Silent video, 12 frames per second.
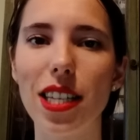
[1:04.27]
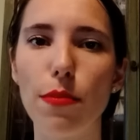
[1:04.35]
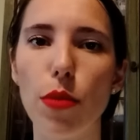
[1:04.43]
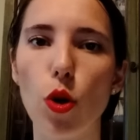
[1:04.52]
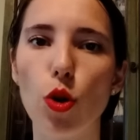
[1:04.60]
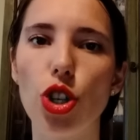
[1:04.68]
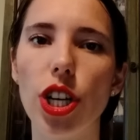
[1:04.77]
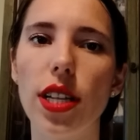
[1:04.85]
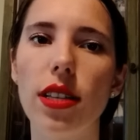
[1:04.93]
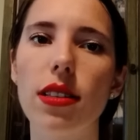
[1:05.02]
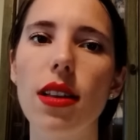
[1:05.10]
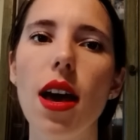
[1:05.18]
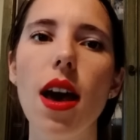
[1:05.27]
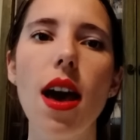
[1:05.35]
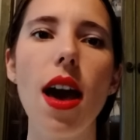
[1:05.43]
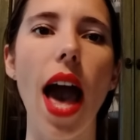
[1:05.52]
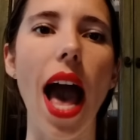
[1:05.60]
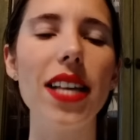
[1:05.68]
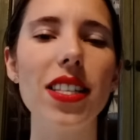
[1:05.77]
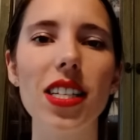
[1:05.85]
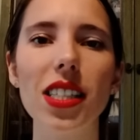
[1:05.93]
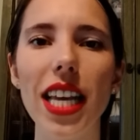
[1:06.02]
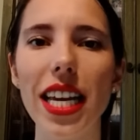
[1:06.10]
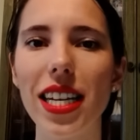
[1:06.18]
emotions,
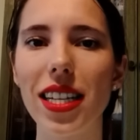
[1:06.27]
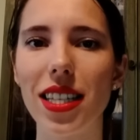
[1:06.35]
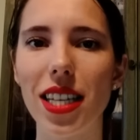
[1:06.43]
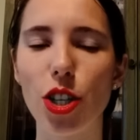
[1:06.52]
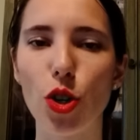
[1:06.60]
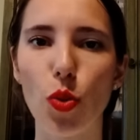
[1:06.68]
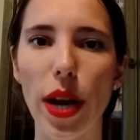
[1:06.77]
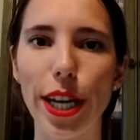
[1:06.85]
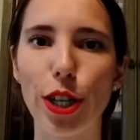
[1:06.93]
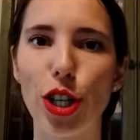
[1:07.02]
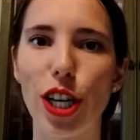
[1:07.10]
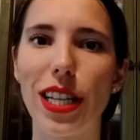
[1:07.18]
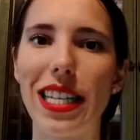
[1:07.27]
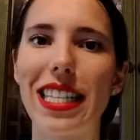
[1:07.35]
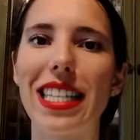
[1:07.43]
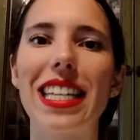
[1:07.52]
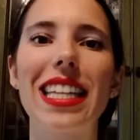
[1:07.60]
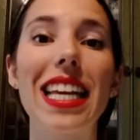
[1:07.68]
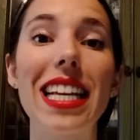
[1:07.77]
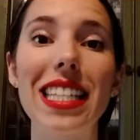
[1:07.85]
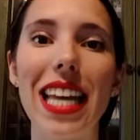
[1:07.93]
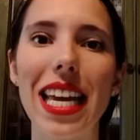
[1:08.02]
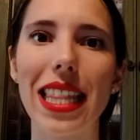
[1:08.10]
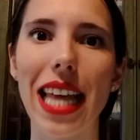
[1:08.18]
escalated situations, things
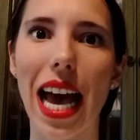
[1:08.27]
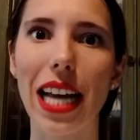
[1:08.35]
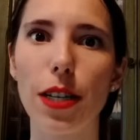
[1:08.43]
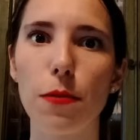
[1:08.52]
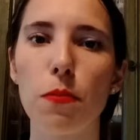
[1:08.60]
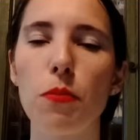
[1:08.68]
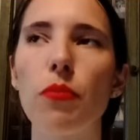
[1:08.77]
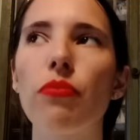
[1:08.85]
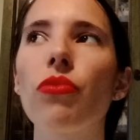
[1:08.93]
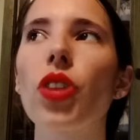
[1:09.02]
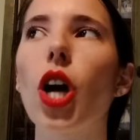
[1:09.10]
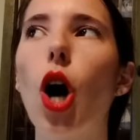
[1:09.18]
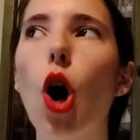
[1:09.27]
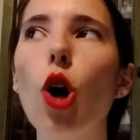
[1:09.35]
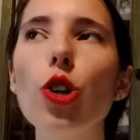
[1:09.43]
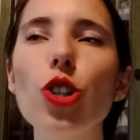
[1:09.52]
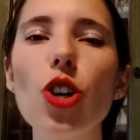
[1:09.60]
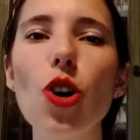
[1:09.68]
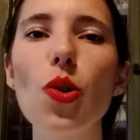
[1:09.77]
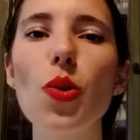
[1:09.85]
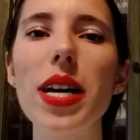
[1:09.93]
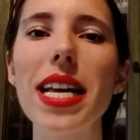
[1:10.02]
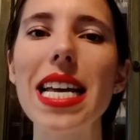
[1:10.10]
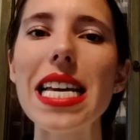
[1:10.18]
like that.
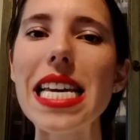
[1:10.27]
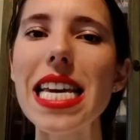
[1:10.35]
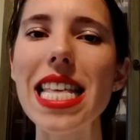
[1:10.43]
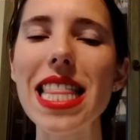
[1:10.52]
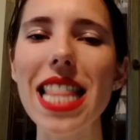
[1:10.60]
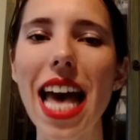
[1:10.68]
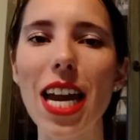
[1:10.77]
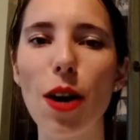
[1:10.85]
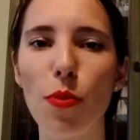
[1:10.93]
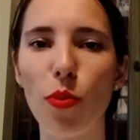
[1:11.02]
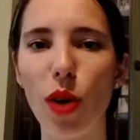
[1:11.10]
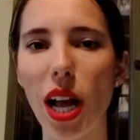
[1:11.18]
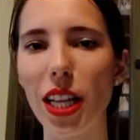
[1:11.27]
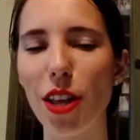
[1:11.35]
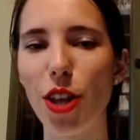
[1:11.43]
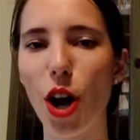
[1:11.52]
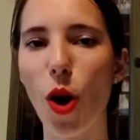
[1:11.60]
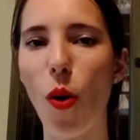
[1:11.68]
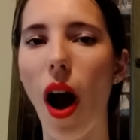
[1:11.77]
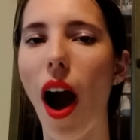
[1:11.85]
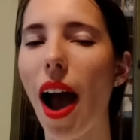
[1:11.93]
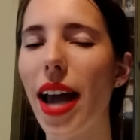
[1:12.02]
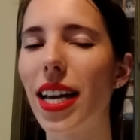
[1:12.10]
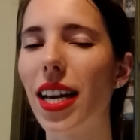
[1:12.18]
Also in that umbrella though,
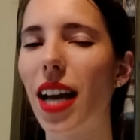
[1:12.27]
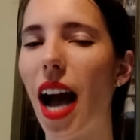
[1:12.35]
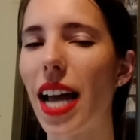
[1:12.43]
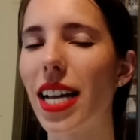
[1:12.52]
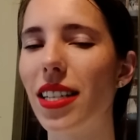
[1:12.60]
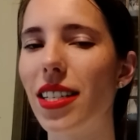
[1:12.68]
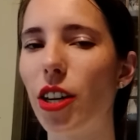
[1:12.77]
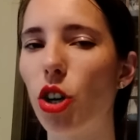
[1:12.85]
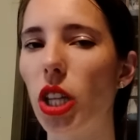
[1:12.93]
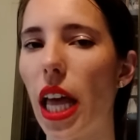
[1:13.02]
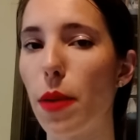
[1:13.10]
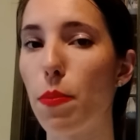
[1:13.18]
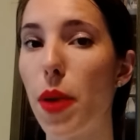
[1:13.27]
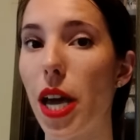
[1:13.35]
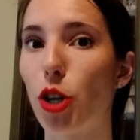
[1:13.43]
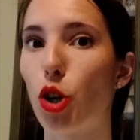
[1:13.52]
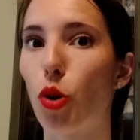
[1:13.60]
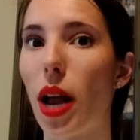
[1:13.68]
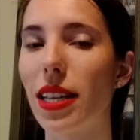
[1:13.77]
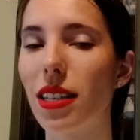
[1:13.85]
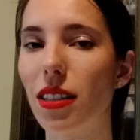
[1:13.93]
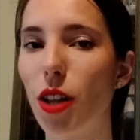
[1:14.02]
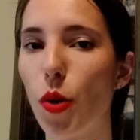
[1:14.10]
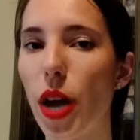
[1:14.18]
I consider like
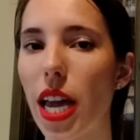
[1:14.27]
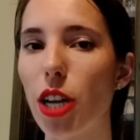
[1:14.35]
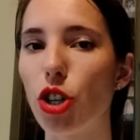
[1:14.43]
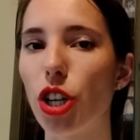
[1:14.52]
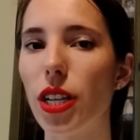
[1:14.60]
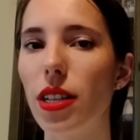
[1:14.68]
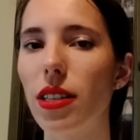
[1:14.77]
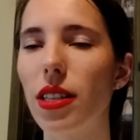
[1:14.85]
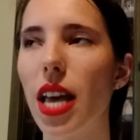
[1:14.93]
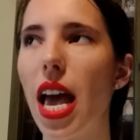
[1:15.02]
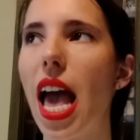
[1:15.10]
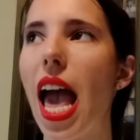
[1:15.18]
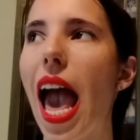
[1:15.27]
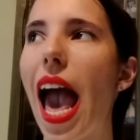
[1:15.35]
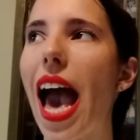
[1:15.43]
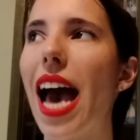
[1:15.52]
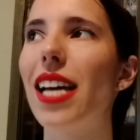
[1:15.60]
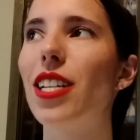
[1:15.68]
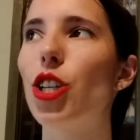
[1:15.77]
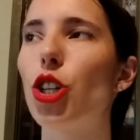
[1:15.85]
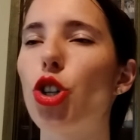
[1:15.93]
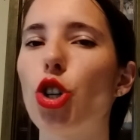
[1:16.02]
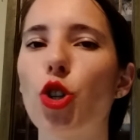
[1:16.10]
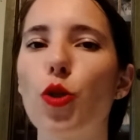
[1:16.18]
picturesque locations and
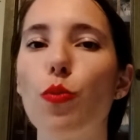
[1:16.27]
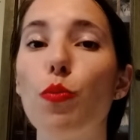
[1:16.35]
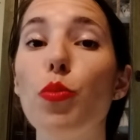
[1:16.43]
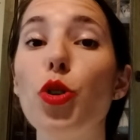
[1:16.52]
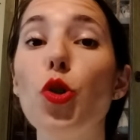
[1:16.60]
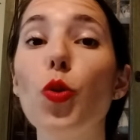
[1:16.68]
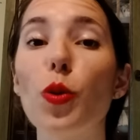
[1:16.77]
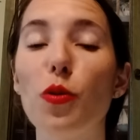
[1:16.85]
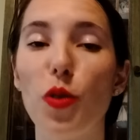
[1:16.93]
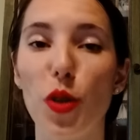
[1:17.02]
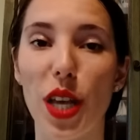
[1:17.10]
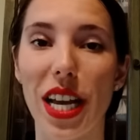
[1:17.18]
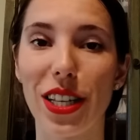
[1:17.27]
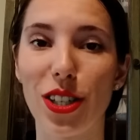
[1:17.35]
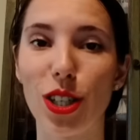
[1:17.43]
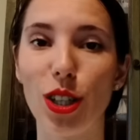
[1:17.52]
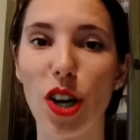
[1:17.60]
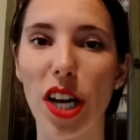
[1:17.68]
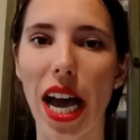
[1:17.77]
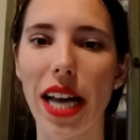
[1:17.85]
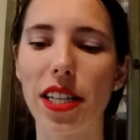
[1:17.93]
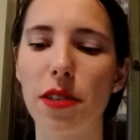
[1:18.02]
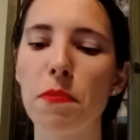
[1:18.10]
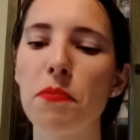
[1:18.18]
just beautiful things to look
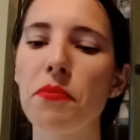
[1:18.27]
at.